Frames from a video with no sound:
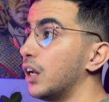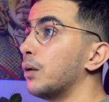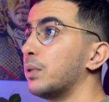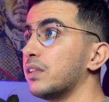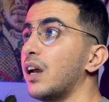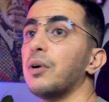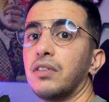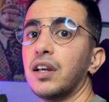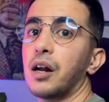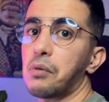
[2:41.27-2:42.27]
But now I
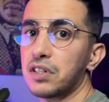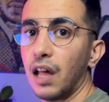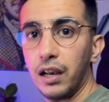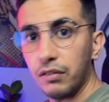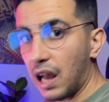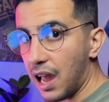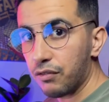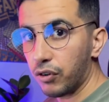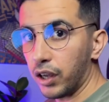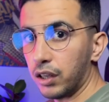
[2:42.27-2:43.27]
think I reached that level
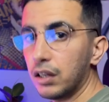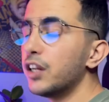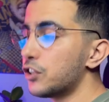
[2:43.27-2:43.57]
halfway.